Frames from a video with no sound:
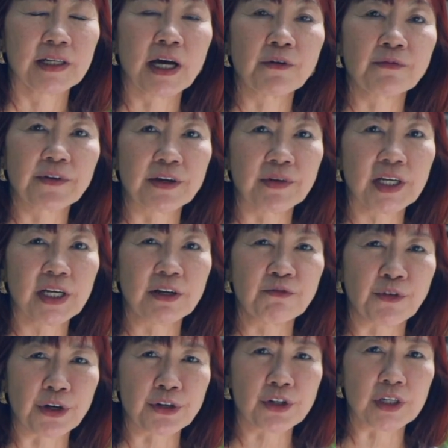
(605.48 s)
Now, very
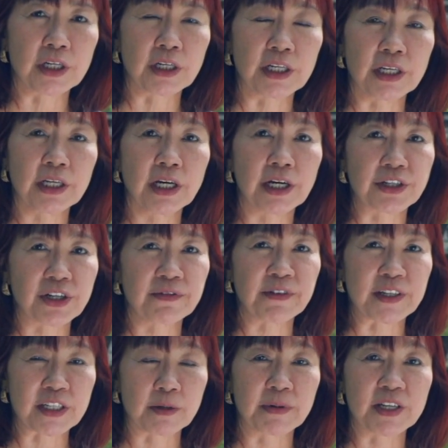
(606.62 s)
unfortunately, Hajjah
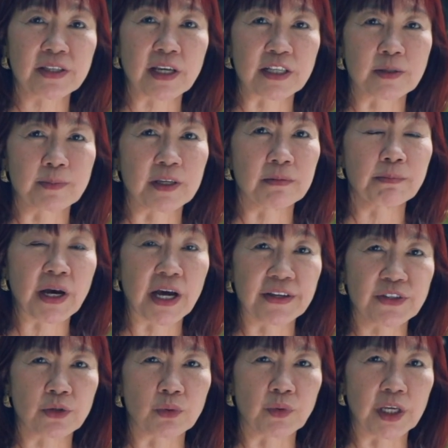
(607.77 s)
Fatima's husband
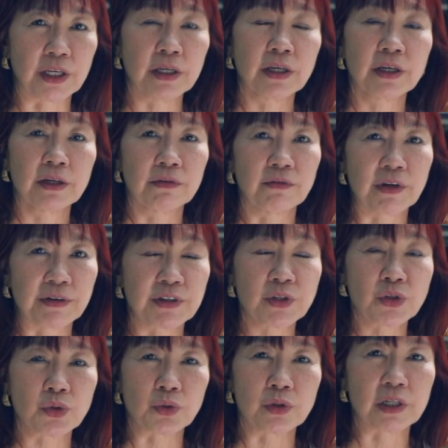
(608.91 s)
passed away very
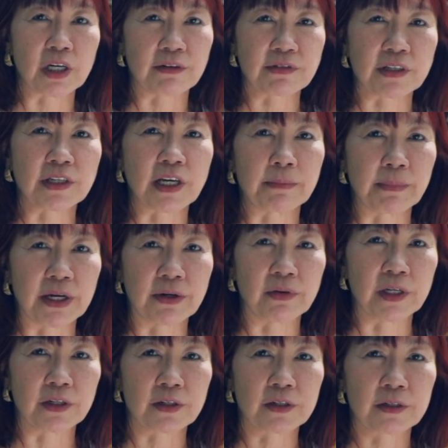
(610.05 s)
soon after their
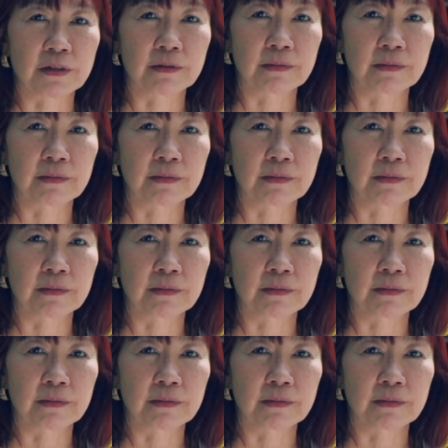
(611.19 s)
marriage.